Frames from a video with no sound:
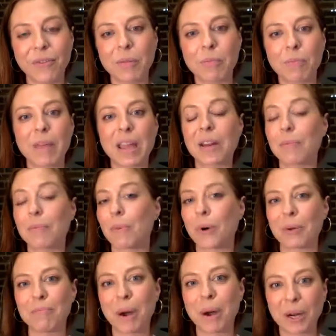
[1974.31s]
We made a
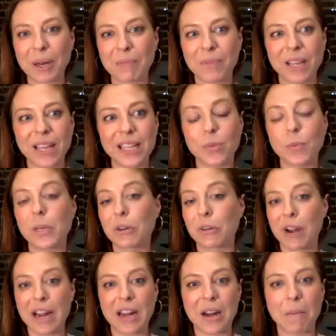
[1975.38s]
marketplace. We
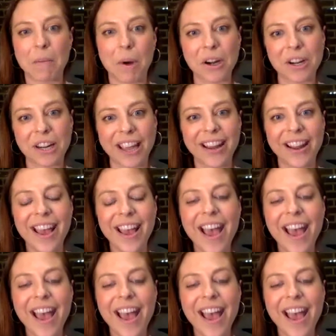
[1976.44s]
created a market.